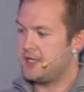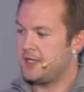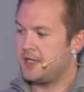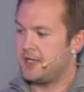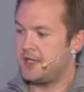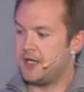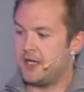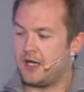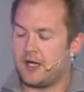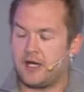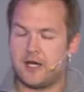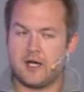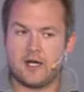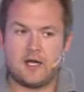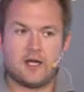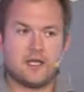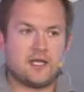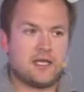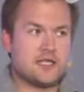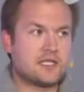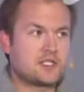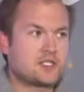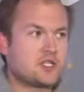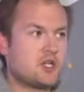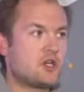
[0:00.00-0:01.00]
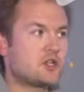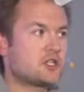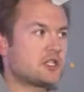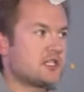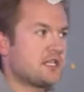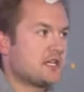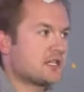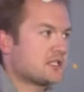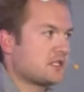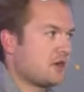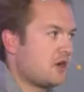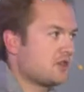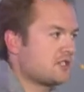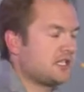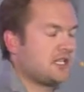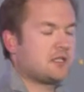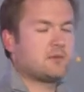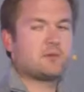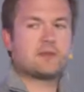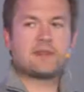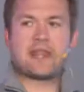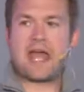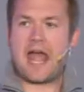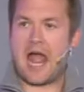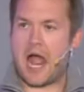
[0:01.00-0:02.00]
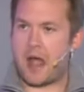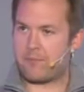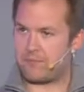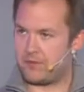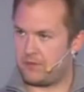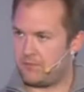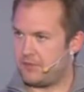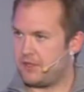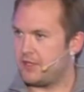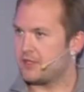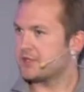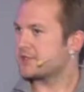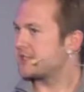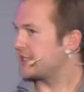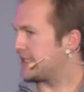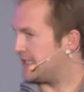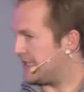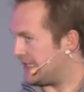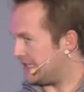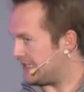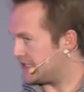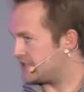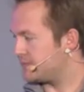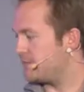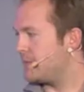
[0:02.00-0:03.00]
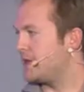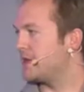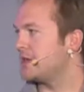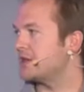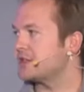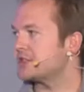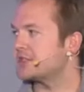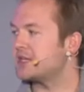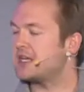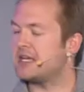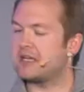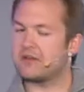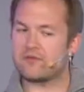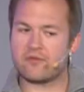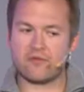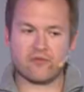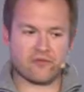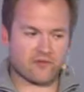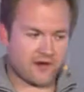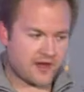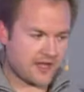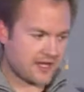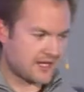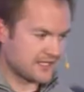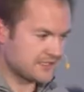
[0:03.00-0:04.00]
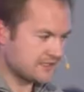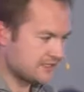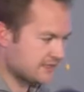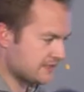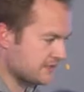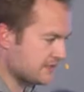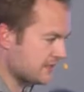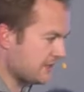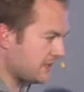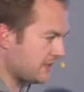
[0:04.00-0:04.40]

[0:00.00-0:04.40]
uh, is usually associated with Happy Meals, the kids' meals. In France,